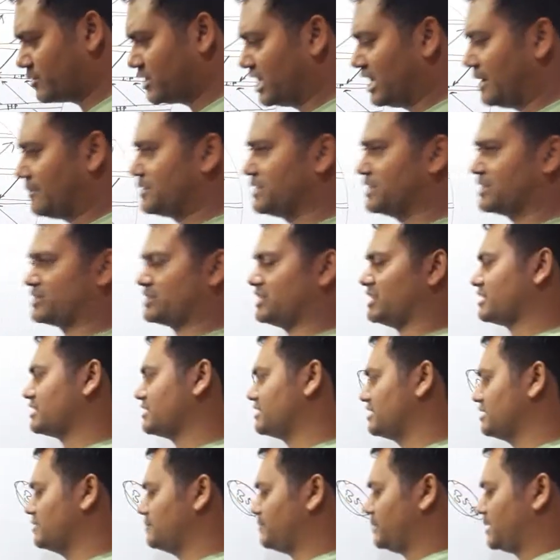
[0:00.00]
we have
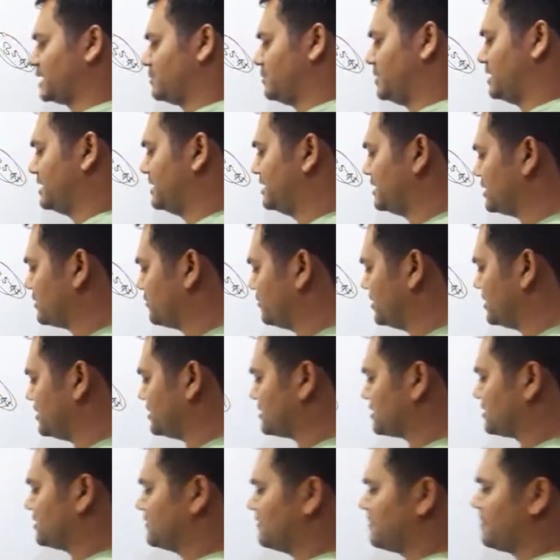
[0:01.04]
discussed, the permanent
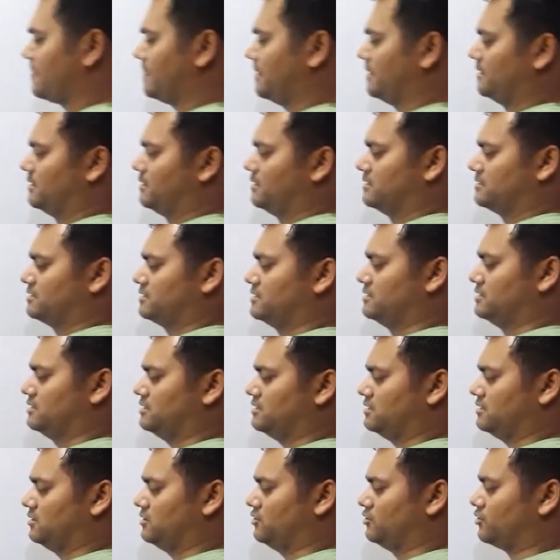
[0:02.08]
winds,
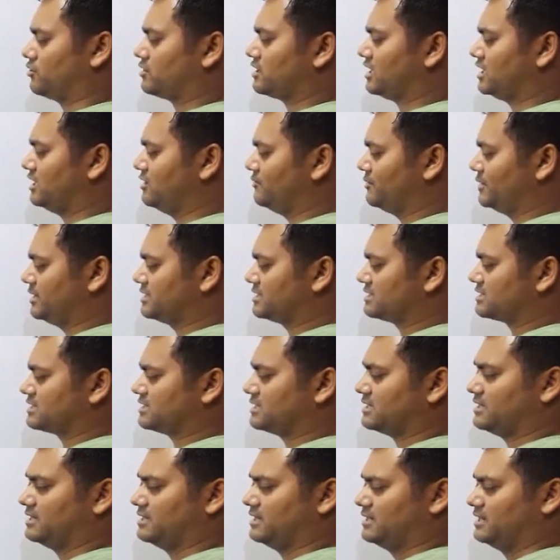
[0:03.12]
the local winds,
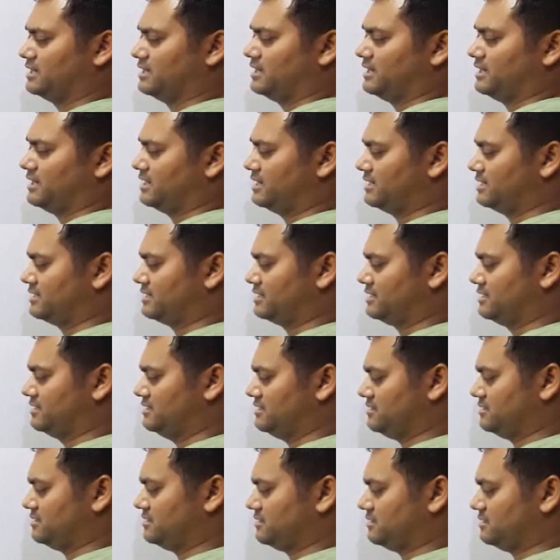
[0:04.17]
and
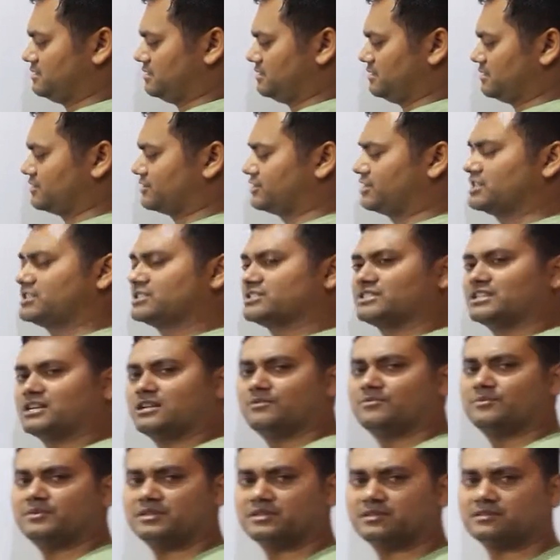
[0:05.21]
the
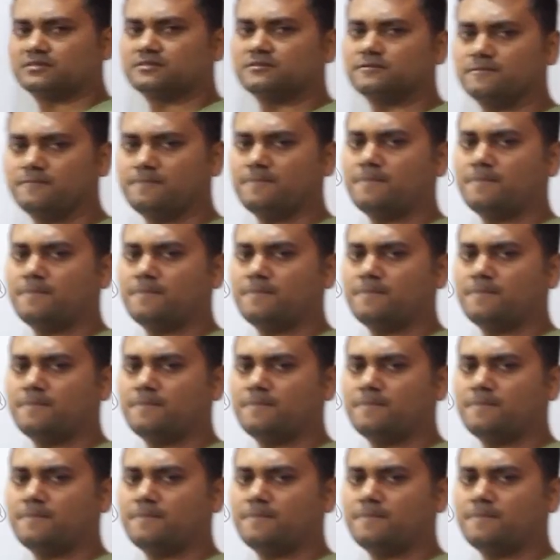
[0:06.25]
seasonal winds.